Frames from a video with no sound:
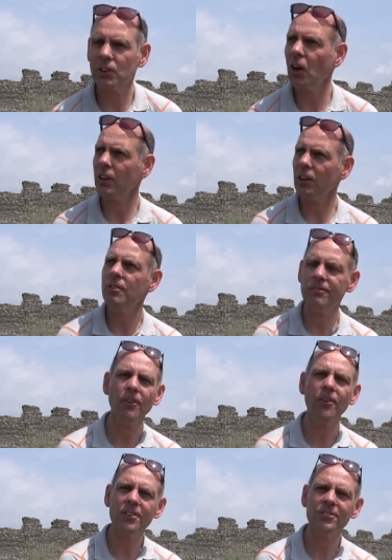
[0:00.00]
God, are you
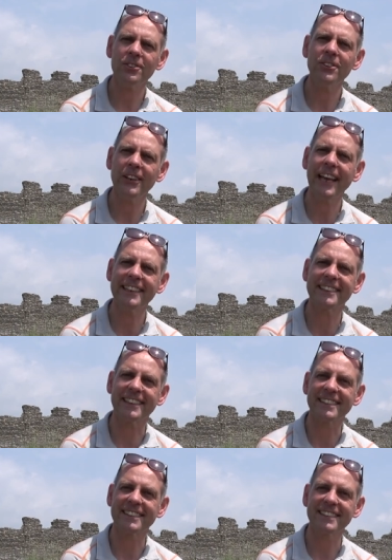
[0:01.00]
for us or are you against
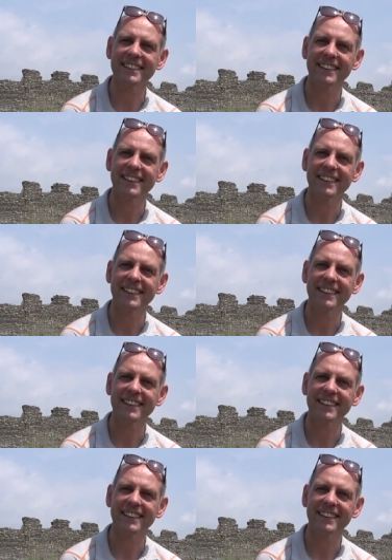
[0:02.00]
us?